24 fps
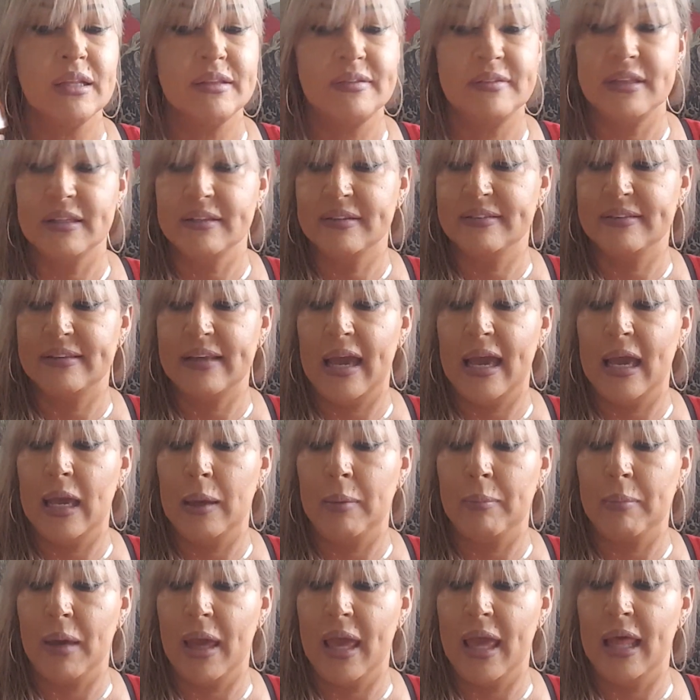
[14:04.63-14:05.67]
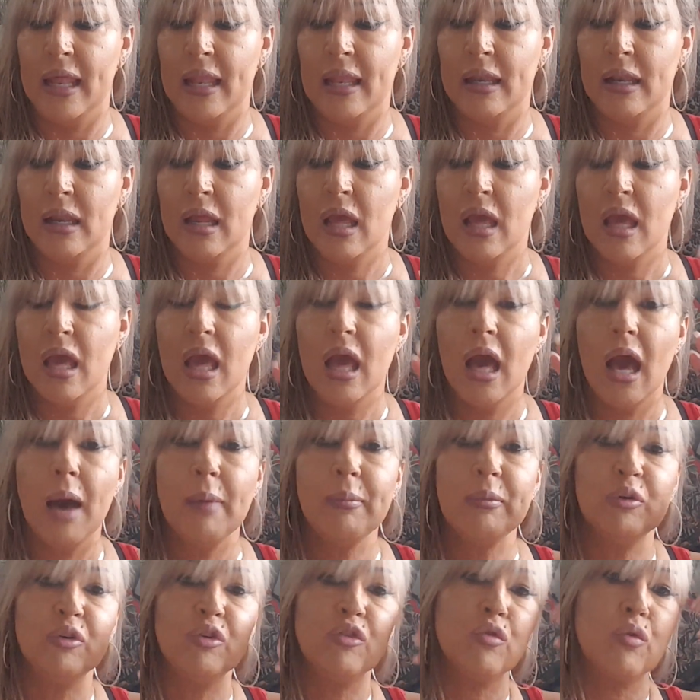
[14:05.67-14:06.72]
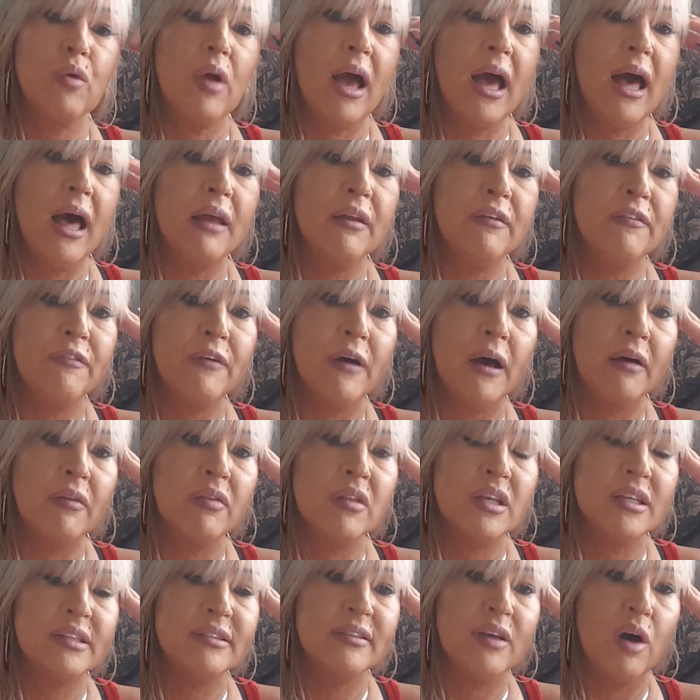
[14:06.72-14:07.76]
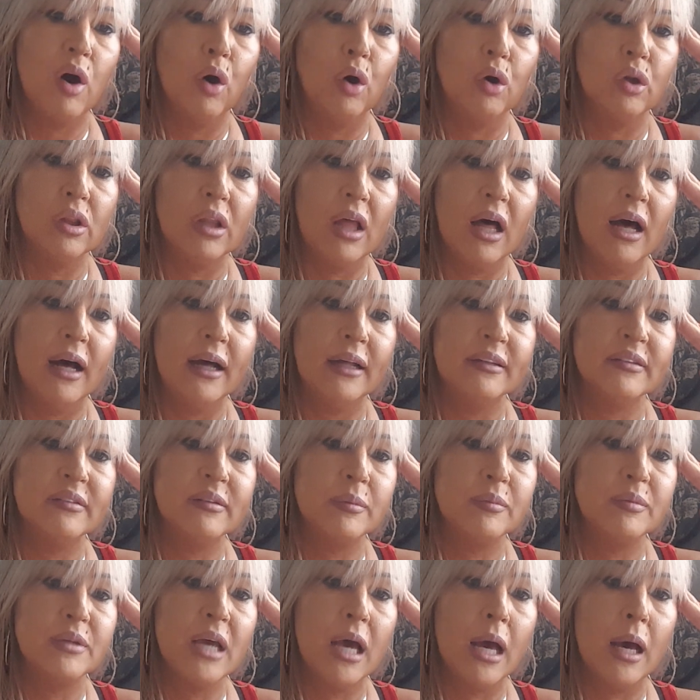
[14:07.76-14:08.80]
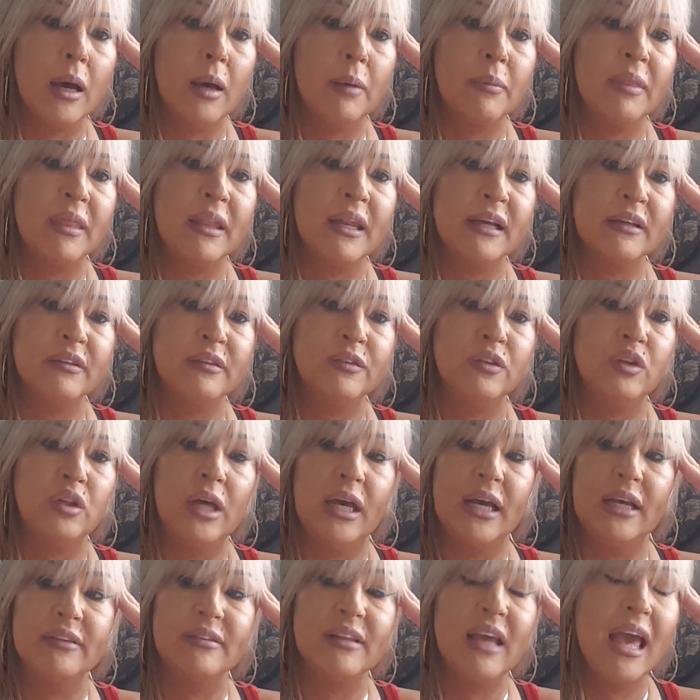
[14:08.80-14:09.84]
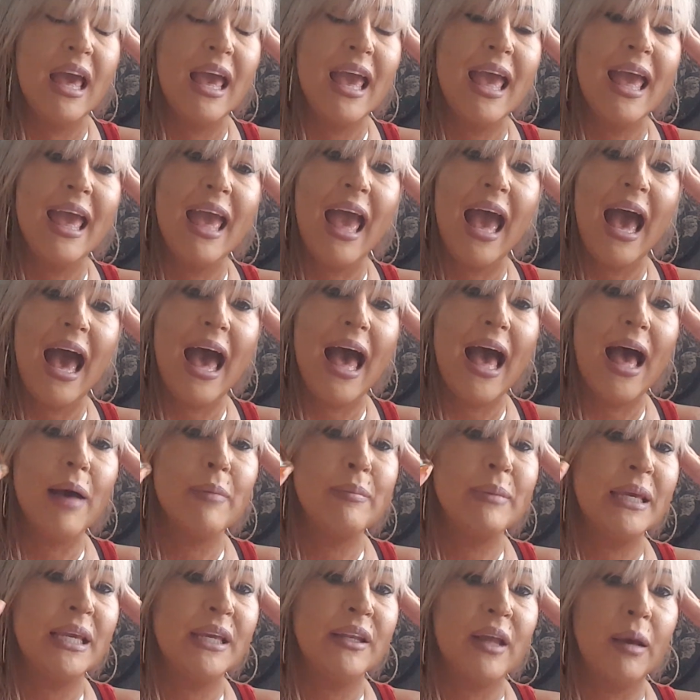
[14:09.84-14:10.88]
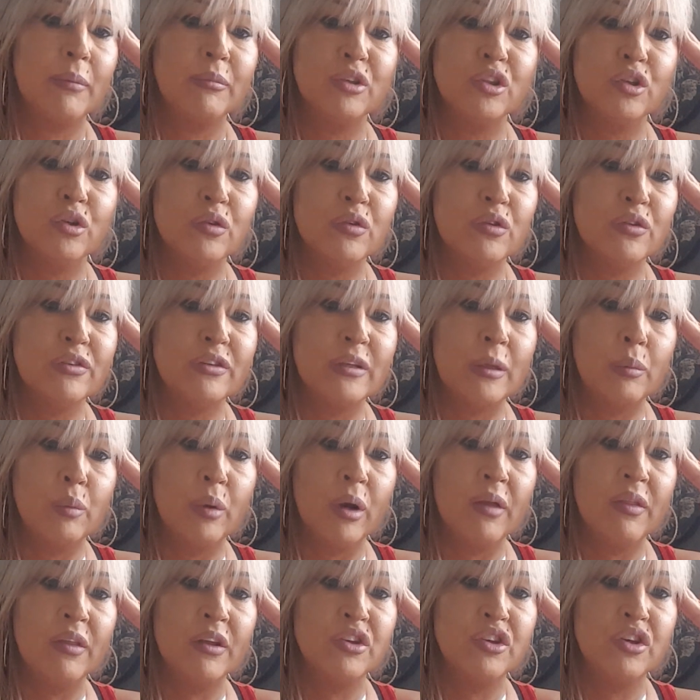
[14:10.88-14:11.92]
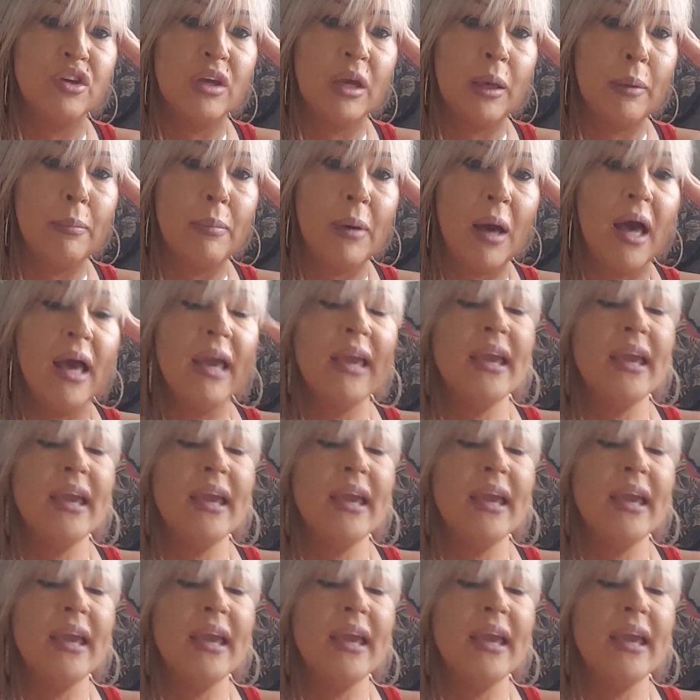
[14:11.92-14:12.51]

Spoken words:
the same. And I'm going to try to find this online sometime in the next few days. I mean, I'm sure there's somewhere that you can buy